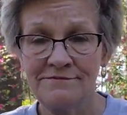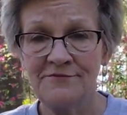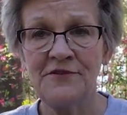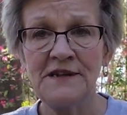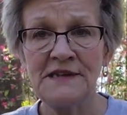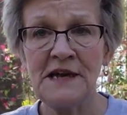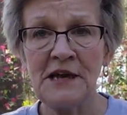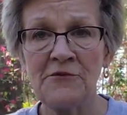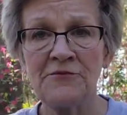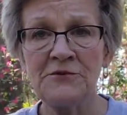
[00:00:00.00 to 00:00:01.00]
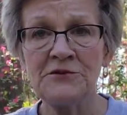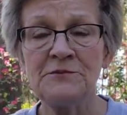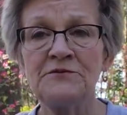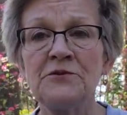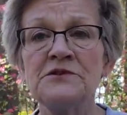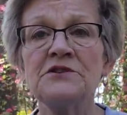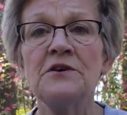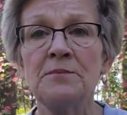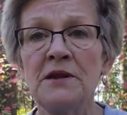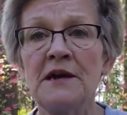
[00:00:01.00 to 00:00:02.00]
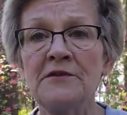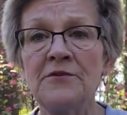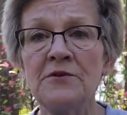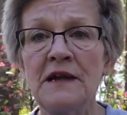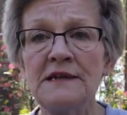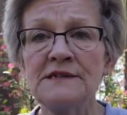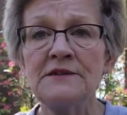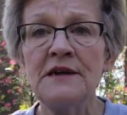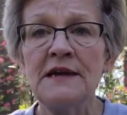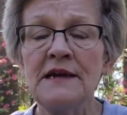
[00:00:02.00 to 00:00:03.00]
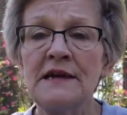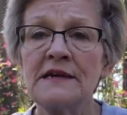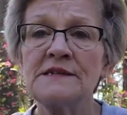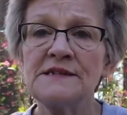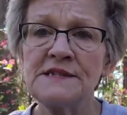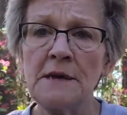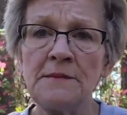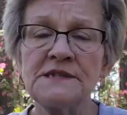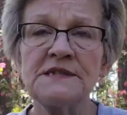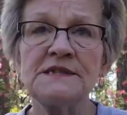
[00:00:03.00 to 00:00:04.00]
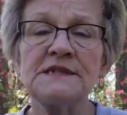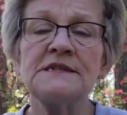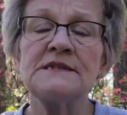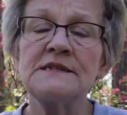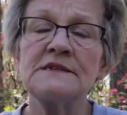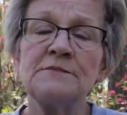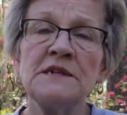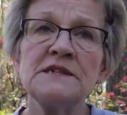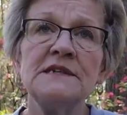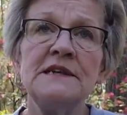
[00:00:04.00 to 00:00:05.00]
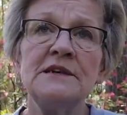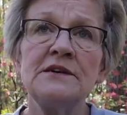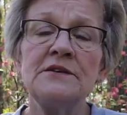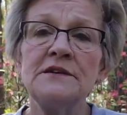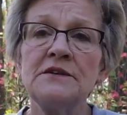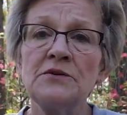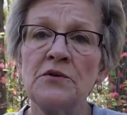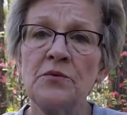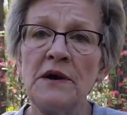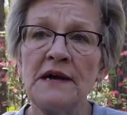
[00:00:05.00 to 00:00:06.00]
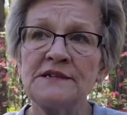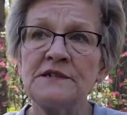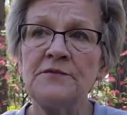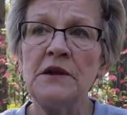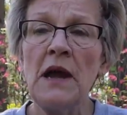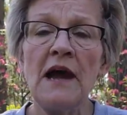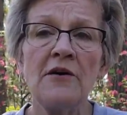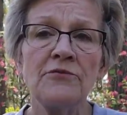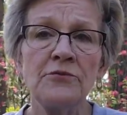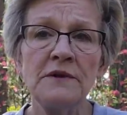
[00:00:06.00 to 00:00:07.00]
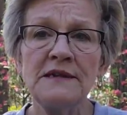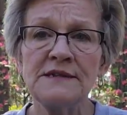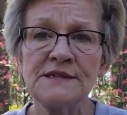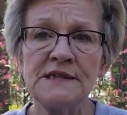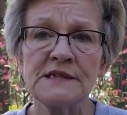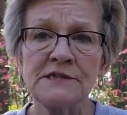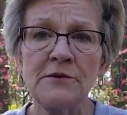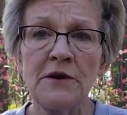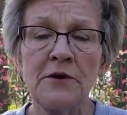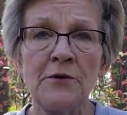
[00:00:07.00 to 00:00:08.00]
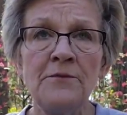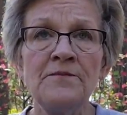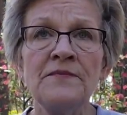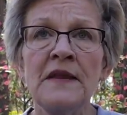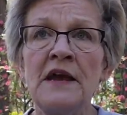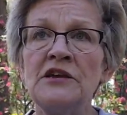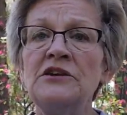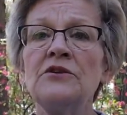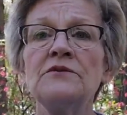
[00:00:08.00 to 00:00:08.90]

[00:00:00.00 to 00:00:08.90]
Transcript: find that out first before you start applying fertilizer. Because in some instances, especially here in the Northwest, if you have really acidic soil, you don't